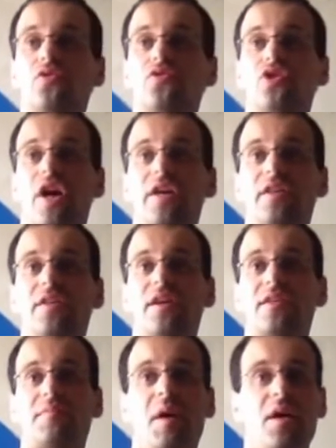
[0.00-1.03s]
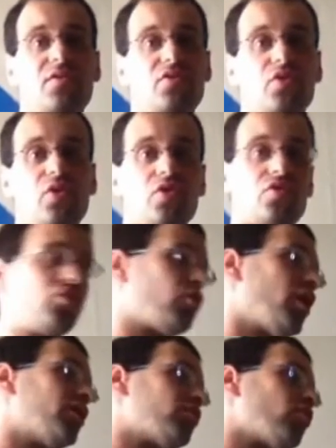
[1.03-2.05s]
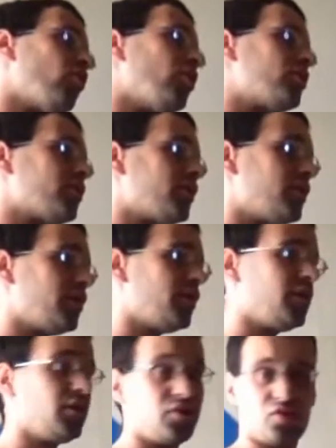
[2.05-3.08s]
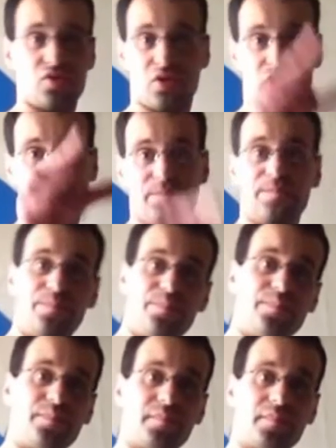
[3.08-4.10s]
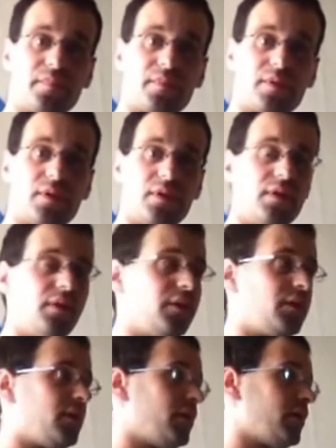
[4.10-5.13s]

And that girl, she's going to China next month. She goes to Hong Kong. So...